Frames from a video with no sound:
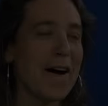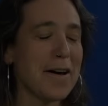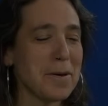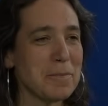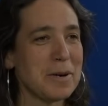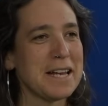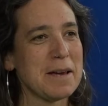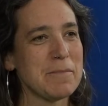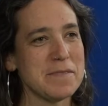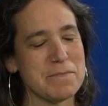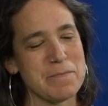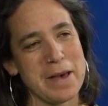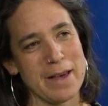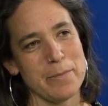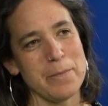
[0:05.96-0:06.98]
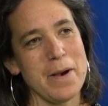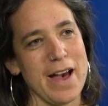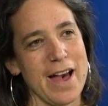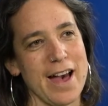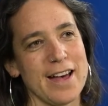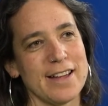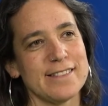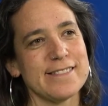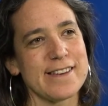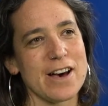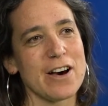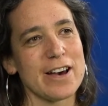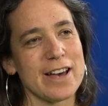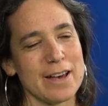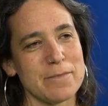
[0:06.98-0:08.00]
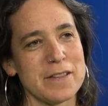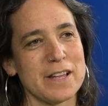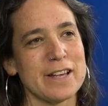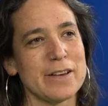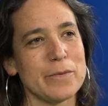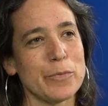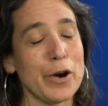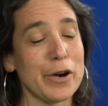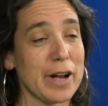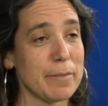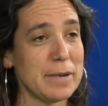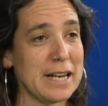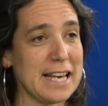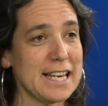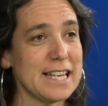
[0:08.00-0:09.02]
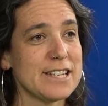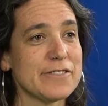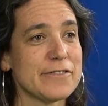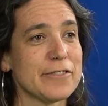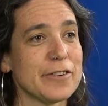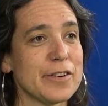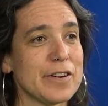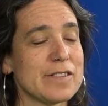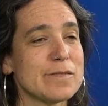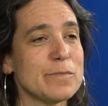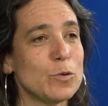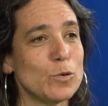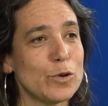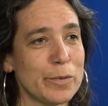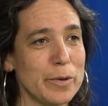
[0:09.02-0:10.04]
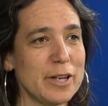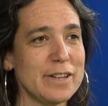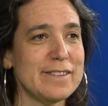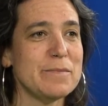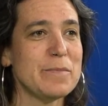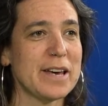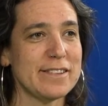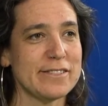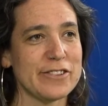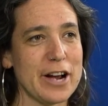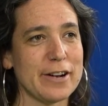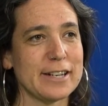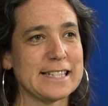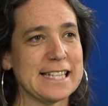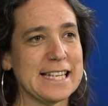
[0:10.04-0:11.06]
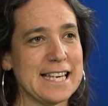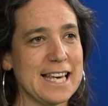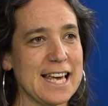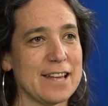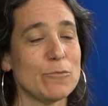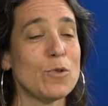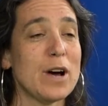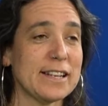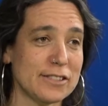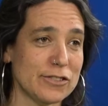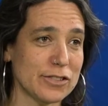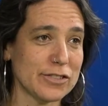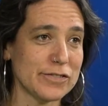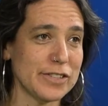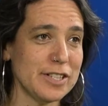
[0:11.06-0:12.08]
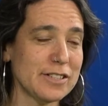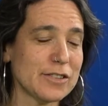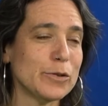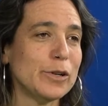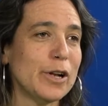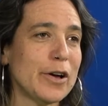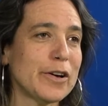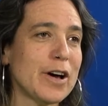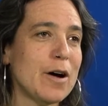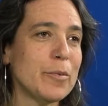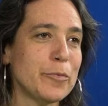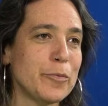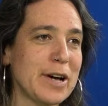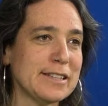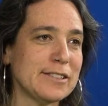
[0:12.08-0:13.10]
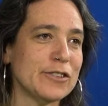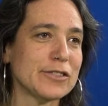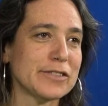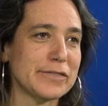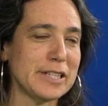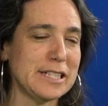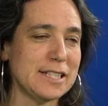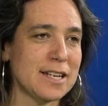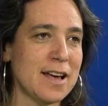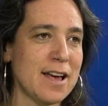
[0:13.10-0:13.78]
Hi, my name's Mim and I am the programme lead for a small community-based charity in West Oxford called Low Carbon West Oxford,